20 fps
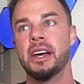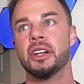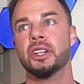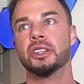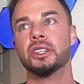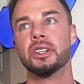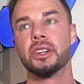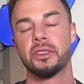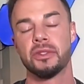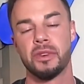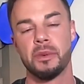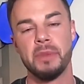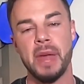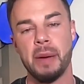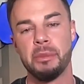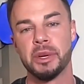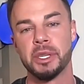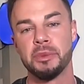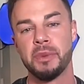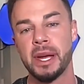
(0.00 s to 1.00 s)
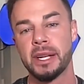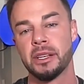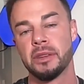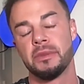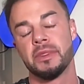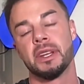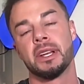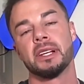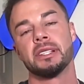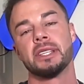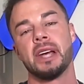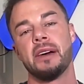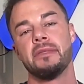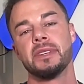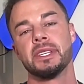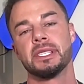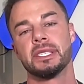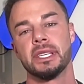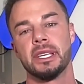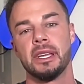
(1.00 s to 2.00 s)
look from that perspective, because
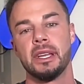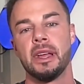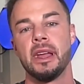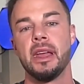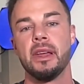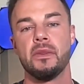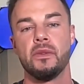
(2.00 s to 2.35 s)
obviously